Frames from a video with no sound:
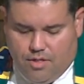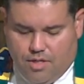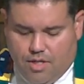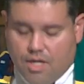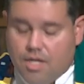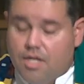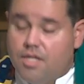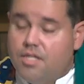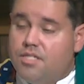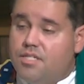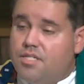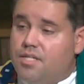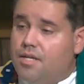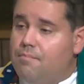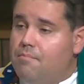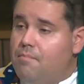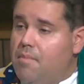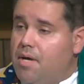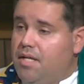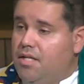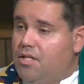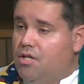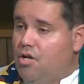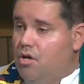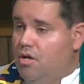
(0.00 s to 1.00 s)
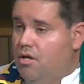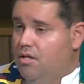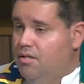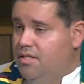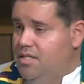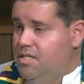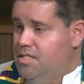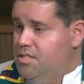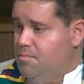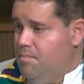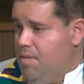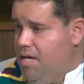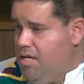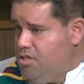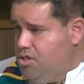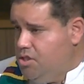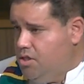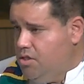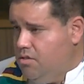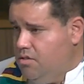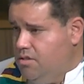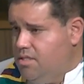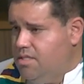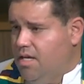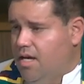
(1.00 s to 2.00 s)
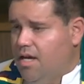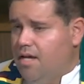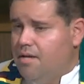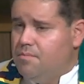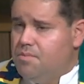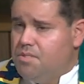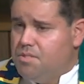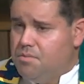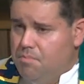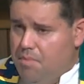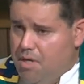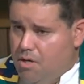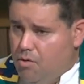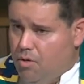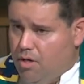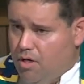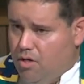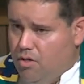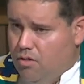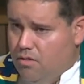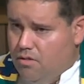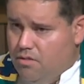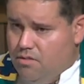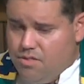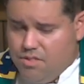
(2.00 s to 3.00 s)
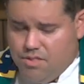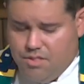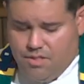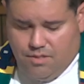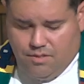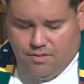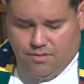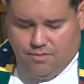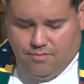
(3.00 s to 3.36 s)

some might call these magical times miracles.